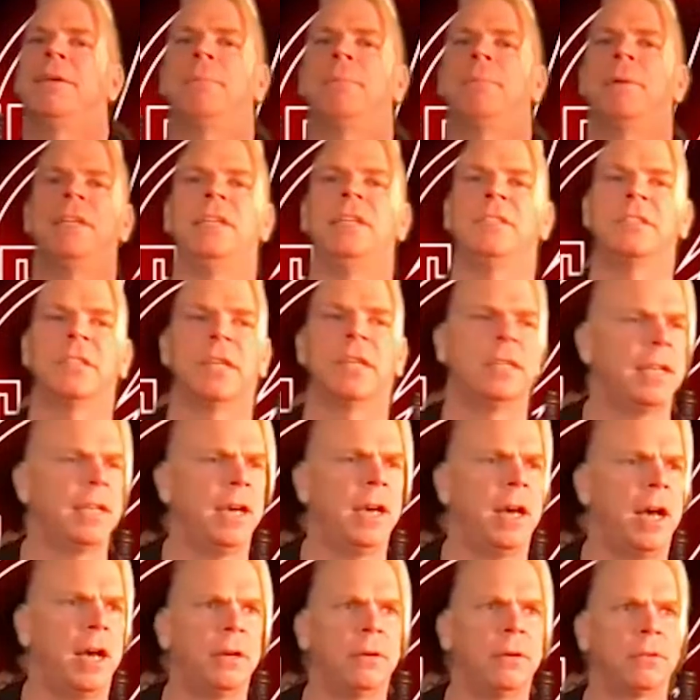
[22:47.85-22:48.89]
But he said,
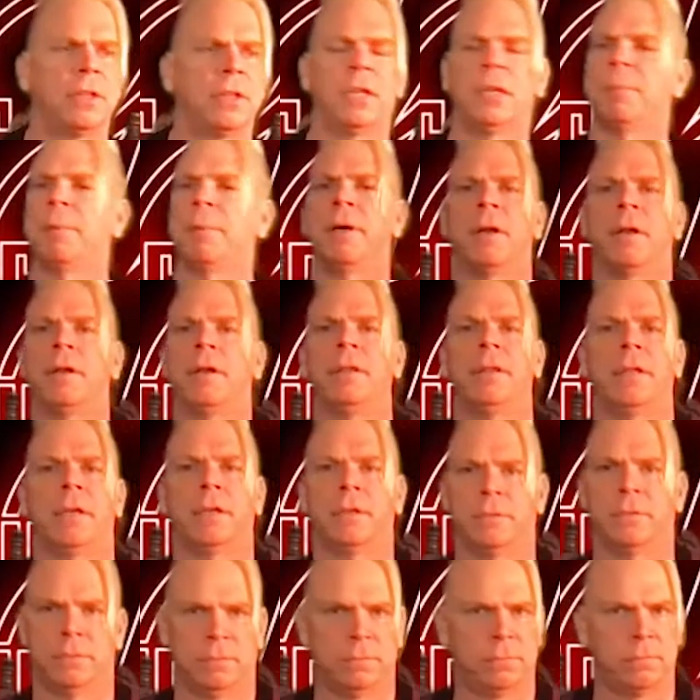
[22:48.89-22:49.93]
yeah, I don't think about anything.